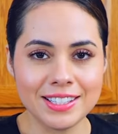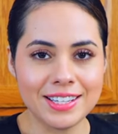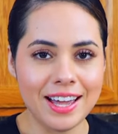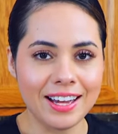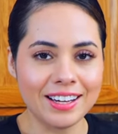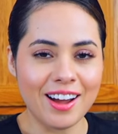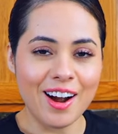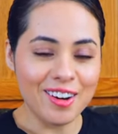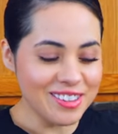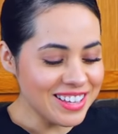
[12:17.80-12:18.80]
done.
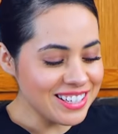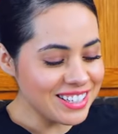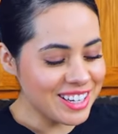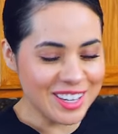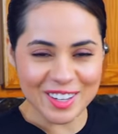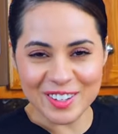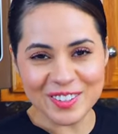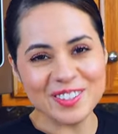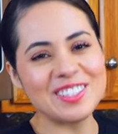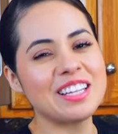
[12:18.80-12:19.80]
Aren't these
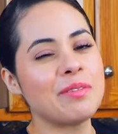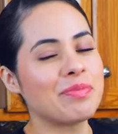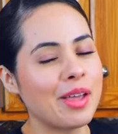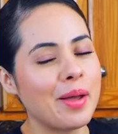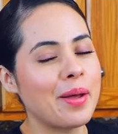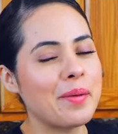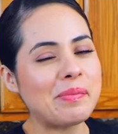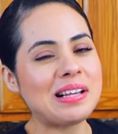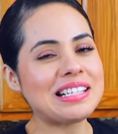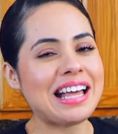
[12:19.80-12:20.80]
cute?
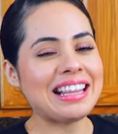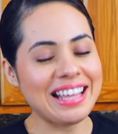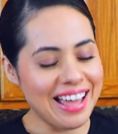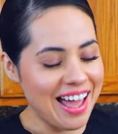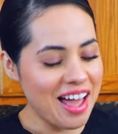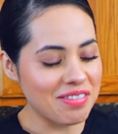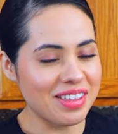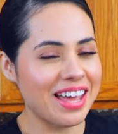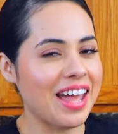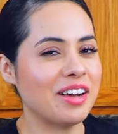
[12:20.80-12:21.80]
Plus, I think I have
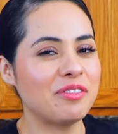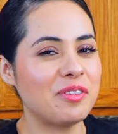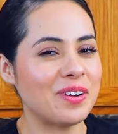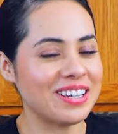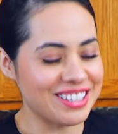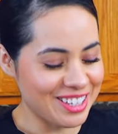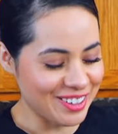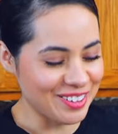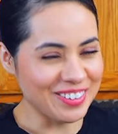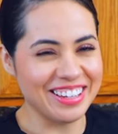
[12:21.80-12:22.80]
the hand for it too.